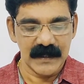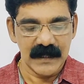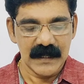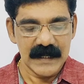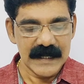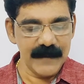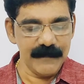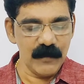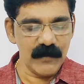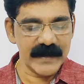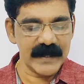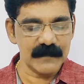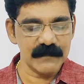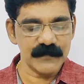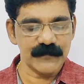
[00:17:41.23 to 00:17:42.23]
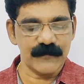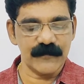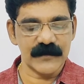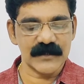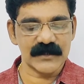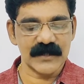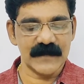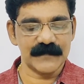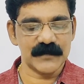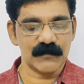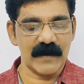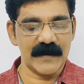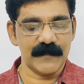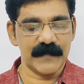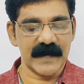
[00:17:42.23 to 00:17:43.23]
Above him footsteps
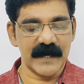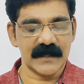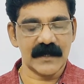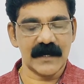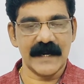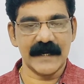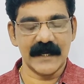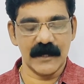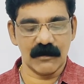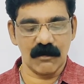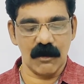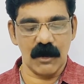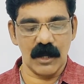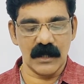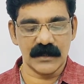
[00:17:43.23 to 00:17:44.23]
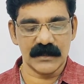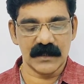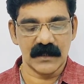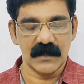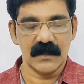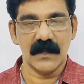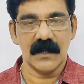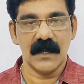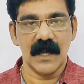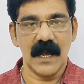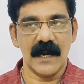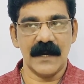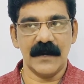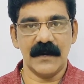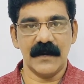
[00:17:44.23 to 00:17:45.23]
vibrated and he called.
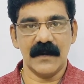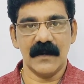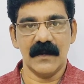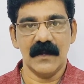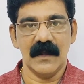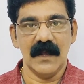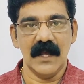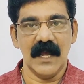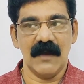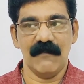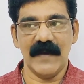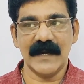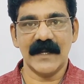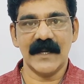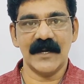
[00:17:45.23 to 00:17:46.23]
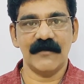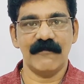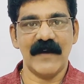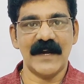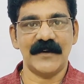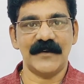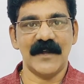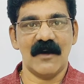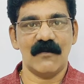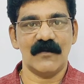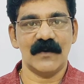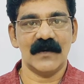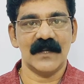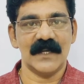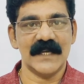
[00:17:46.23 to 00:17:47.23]
And when he went
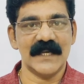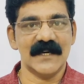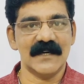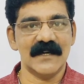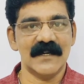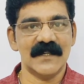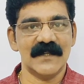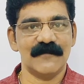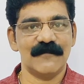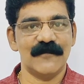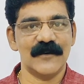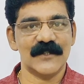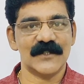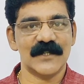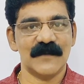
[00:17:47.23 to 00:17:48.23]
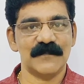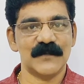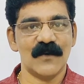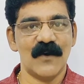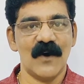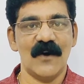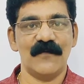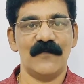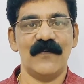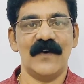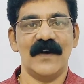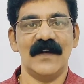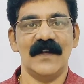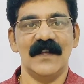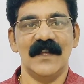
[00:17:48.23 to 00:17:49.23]
down, he heard the footsteps
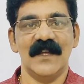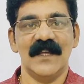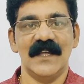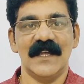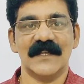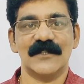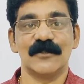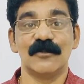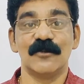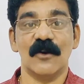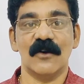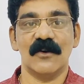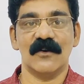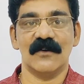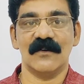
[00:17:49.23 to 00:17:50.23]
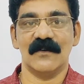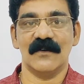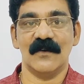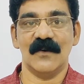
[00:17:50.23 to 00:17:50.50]
of yes, Joe